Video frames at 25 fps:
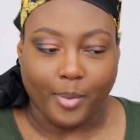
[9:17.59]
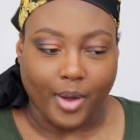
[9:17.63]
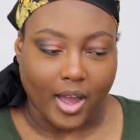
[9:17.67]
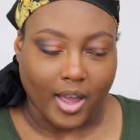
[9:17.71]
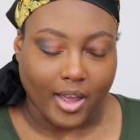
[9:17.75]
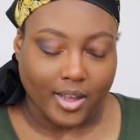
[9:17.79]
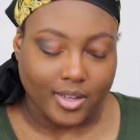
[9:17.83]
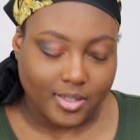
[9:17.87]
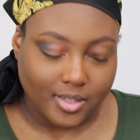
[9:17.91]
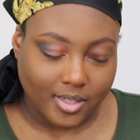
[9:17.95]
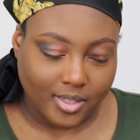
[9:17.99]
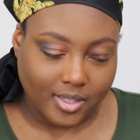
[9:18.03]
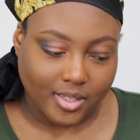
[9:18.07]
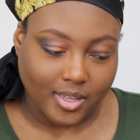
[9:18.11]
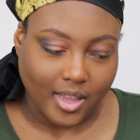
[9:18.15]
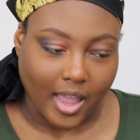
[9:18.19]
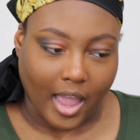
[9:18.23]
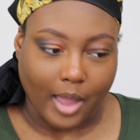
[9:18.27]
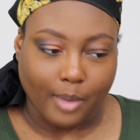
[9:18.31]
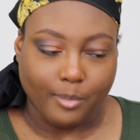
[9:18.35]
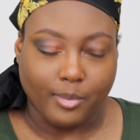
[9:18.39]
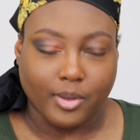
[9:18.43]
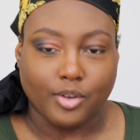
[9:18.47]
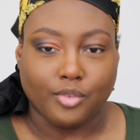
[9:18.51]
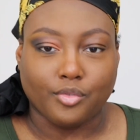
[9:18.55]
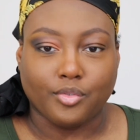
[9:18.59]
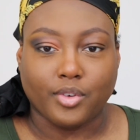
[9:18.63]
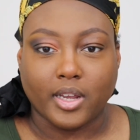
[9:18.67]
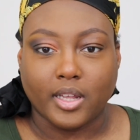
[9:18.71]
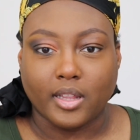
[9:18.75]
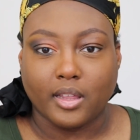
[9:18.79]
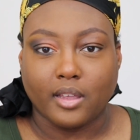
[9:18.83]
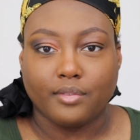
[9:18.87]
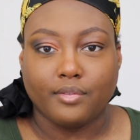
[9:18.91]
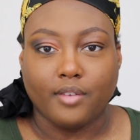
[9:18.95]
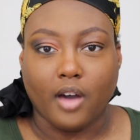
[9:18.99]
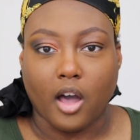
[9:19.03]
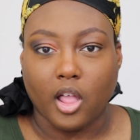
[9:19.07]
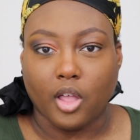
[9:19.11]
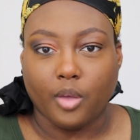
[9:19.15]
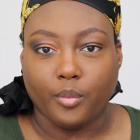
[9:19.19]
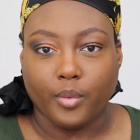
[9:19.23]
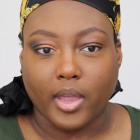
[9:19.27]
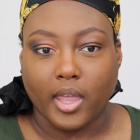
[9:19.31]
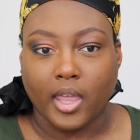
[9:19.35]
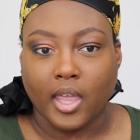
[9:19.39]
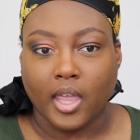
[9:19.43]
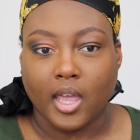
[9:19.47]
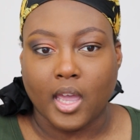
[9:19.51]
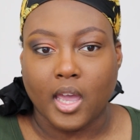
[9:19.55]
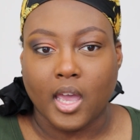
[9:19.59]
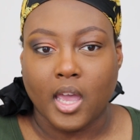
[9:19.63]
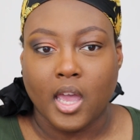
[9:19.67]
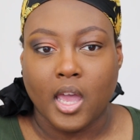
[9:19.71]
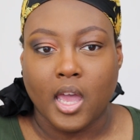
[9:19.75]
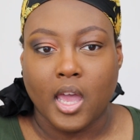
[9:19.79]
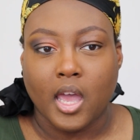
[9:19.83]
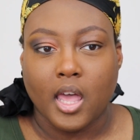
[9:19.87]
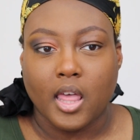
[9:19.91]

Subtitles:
but I've been really following